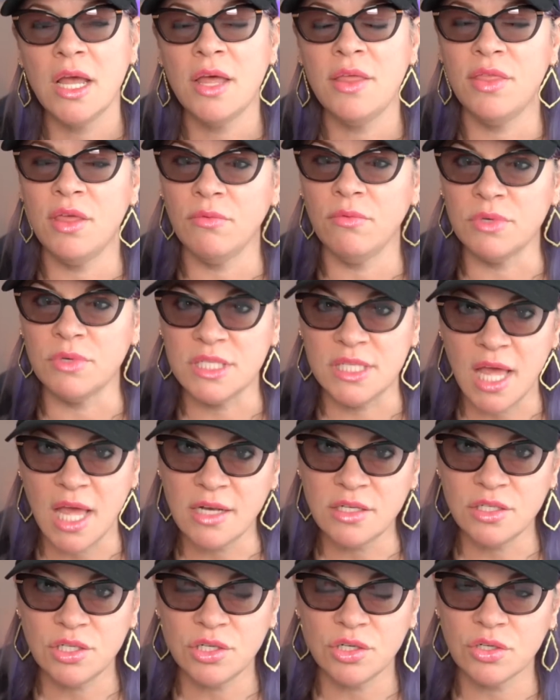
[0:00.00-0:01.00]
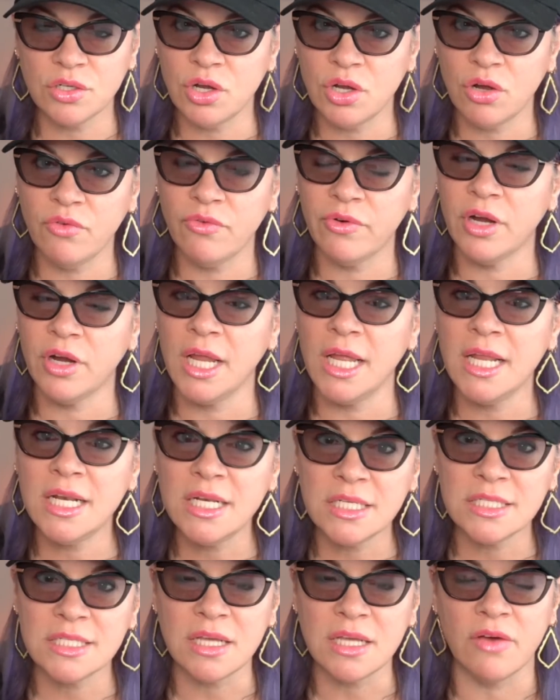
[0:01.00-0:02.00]
that was then turned over in
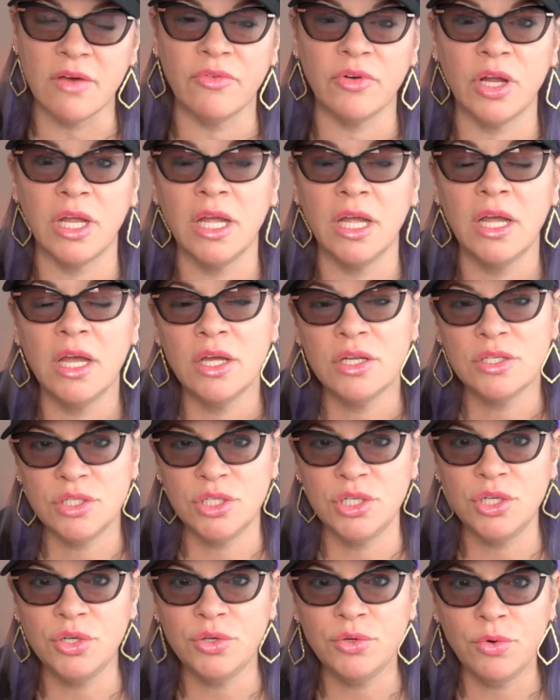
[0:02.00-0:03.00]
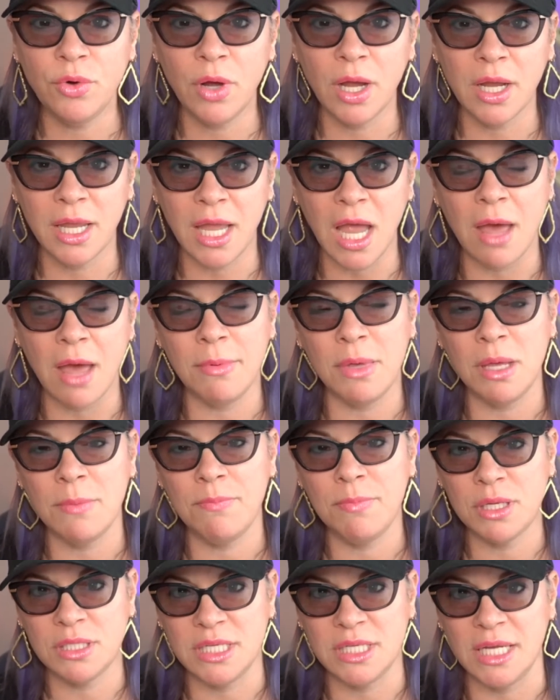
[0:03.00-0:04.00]
discovery to Gabby
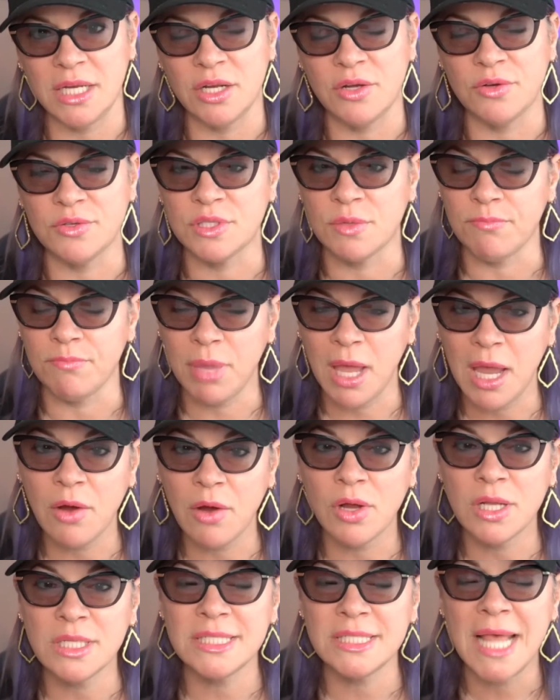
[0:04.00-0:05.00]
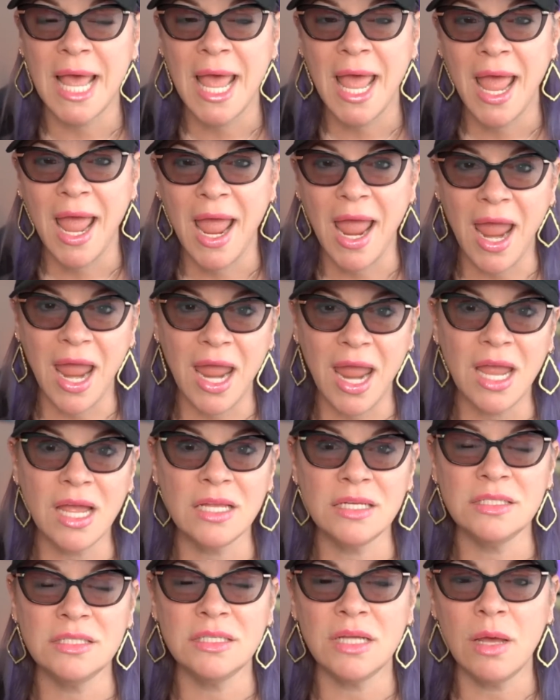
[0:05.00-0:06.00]
Petito's parents,
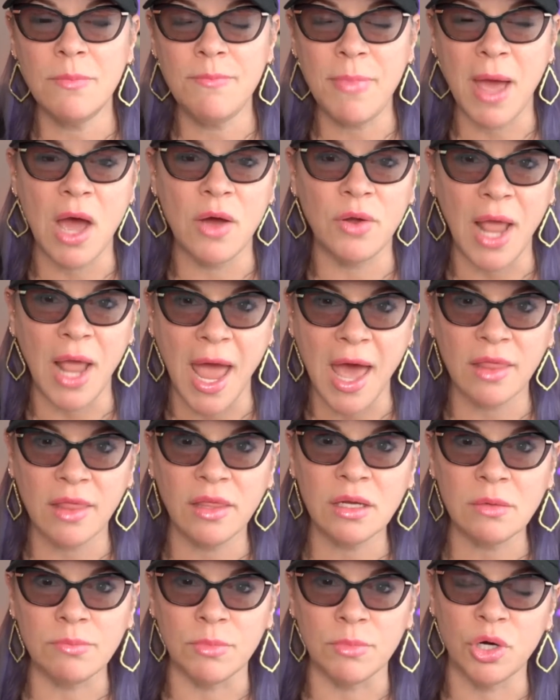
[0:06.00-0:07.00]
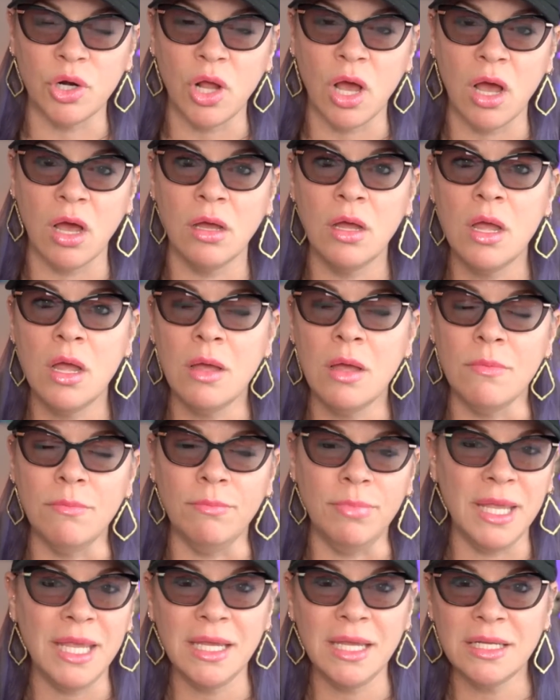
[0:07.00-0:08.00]
and about Alec Murdaugh
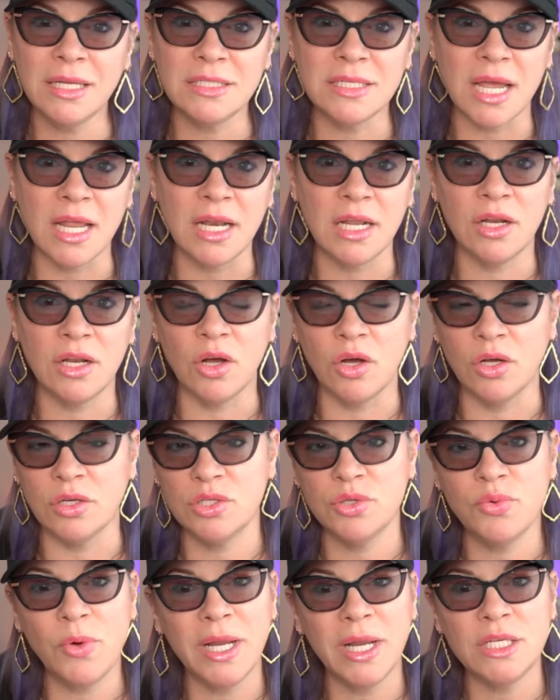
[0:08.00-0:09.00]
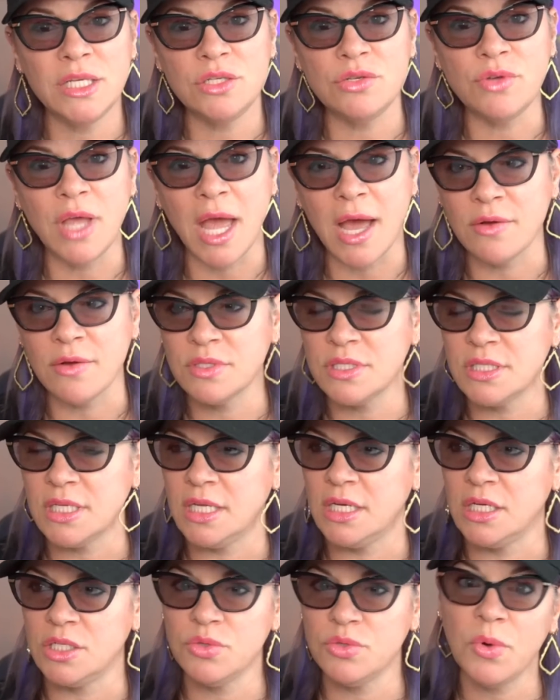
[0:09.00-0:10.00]
being indicted on 22 counts
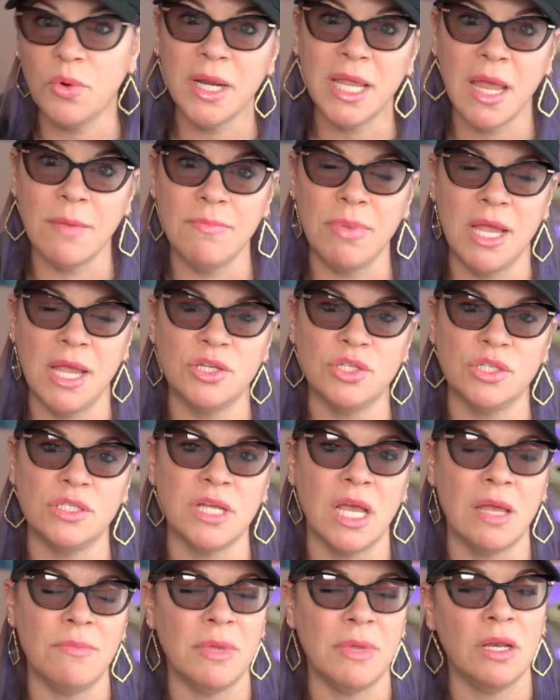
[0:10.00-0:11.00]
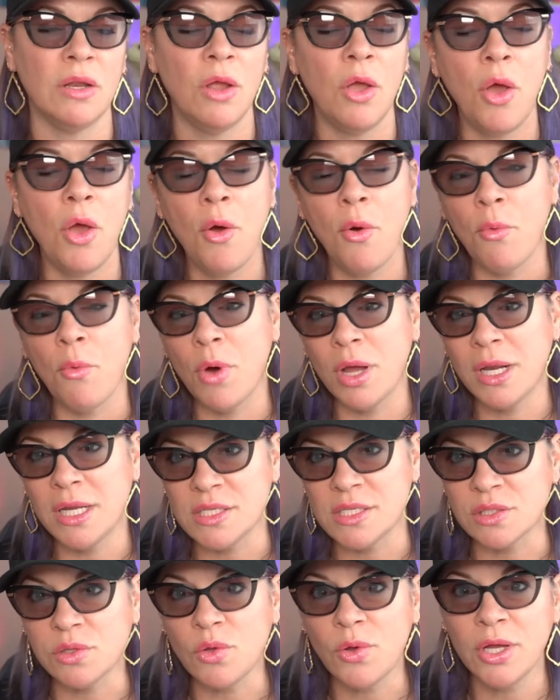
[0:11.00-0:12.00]
in a 28-page indictment, what
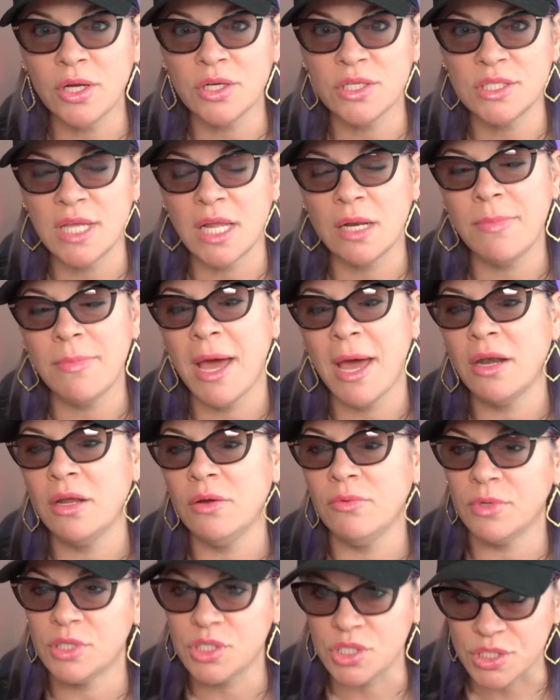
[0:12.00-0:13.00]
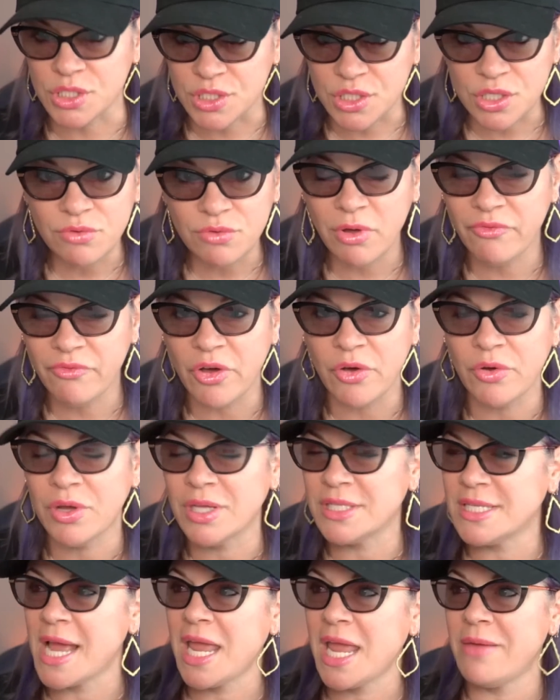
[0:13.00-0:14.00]
his lawyer said about it, which is new info
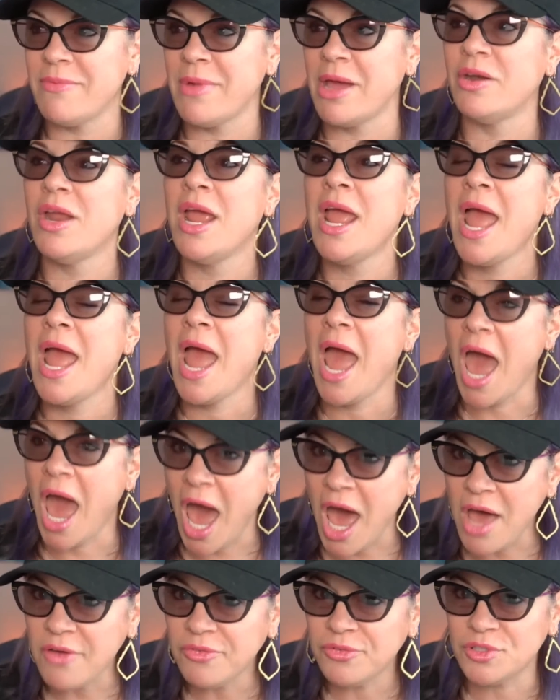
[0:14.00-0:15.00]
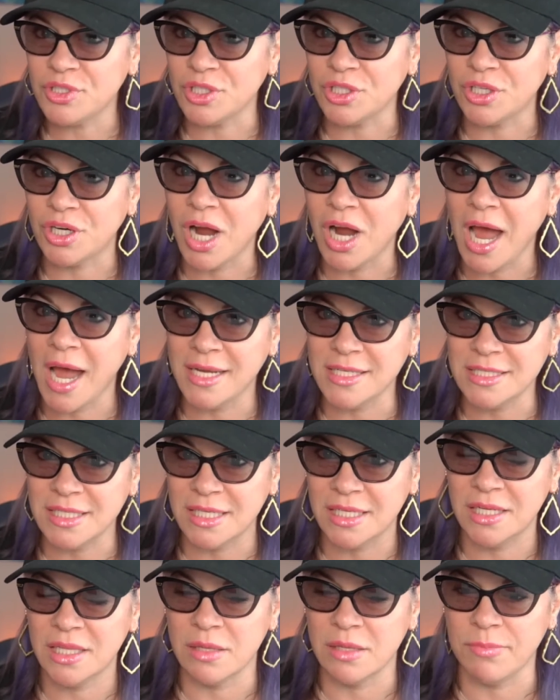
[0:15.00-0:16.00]
because that came out after I
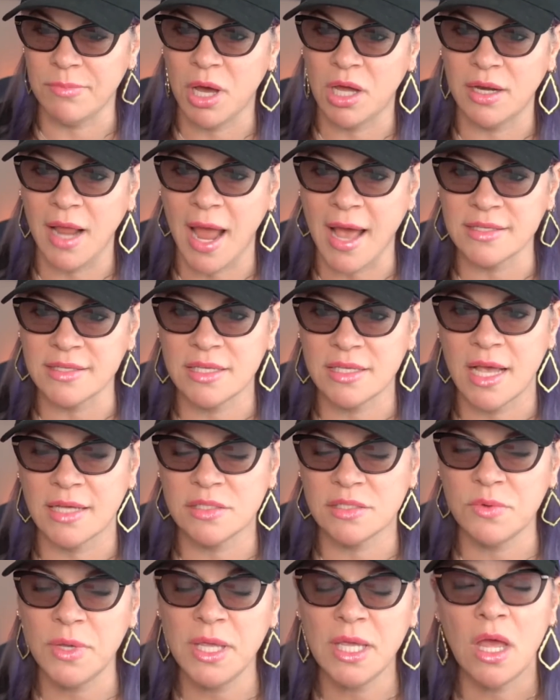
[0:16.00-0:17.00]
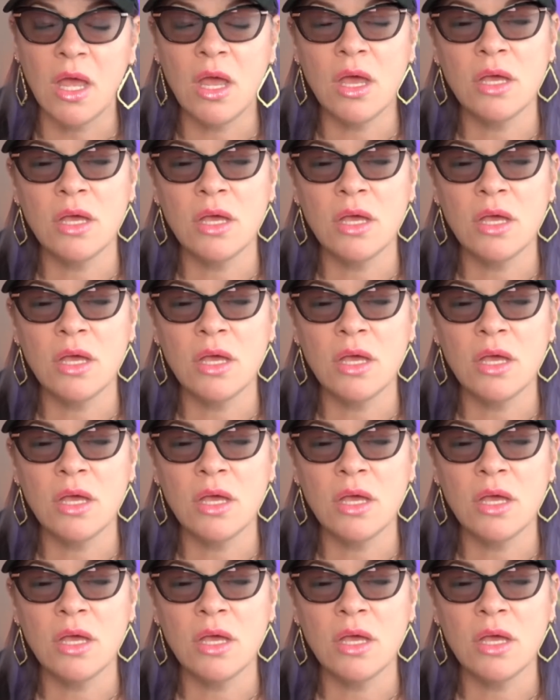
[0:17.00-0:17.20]
did the podcast last week.